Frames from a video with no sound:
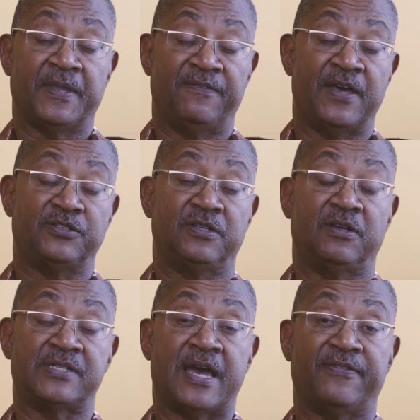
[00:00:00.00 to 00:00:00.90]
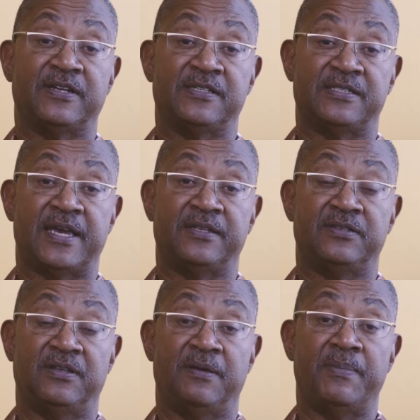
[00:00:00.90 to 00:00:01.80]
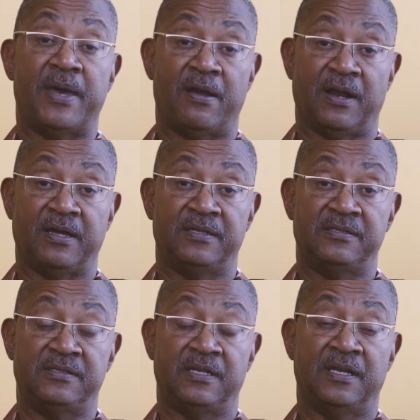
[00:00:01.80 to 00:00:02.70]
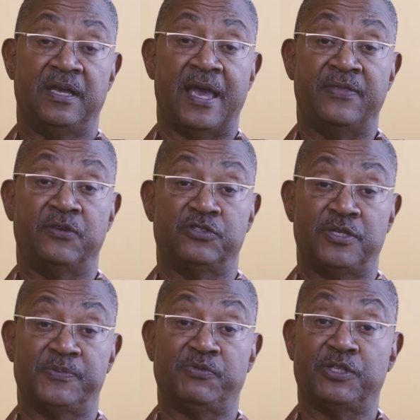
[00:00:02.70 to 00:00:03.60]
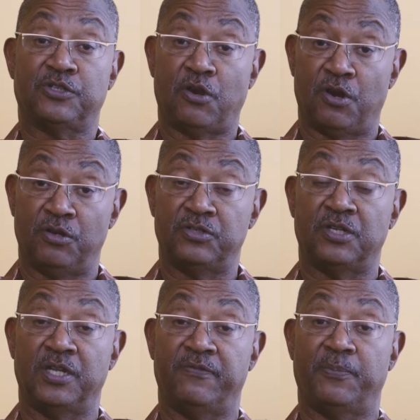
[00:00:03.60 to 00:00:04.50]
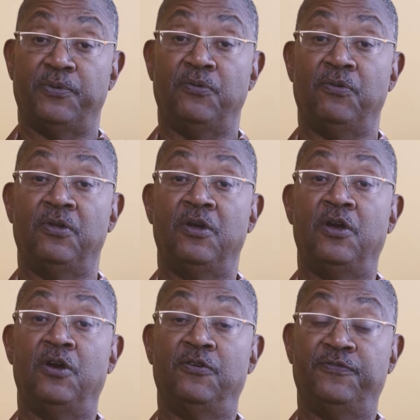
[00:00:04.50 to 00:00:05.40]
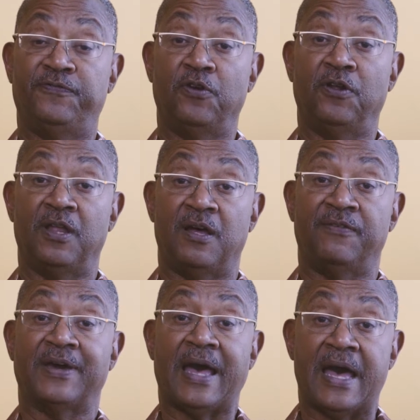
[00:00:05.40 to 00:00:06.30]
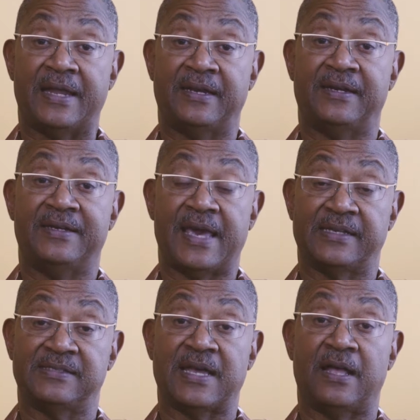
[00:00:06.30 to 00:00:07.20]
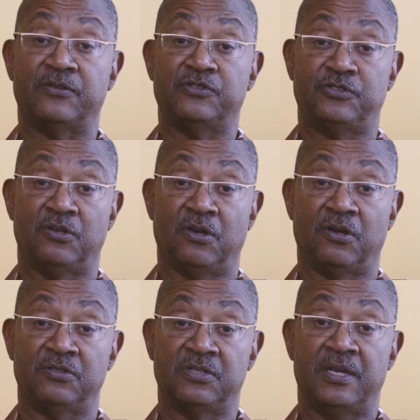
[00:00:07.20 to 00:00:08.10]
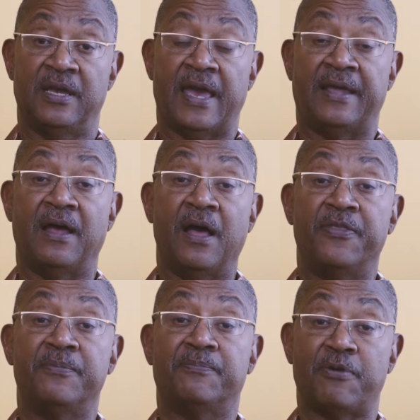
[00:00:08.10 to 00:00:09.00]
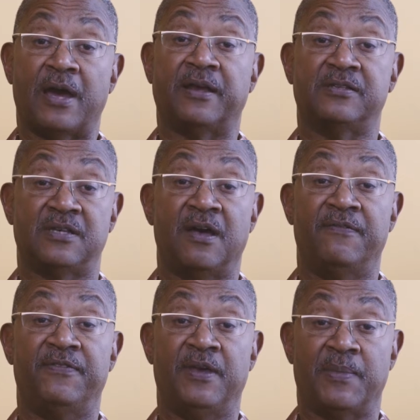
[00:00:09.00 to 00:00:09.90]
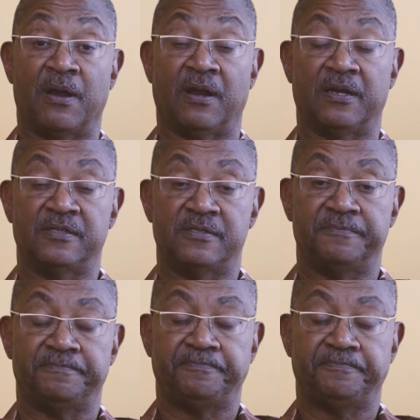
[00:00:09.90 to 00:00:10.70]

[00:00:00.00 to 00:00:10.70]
eventually those Africans are taken to the Americas, and those ships return to Liverpool full of cotton, textiles, sugars, and other products of the Americas.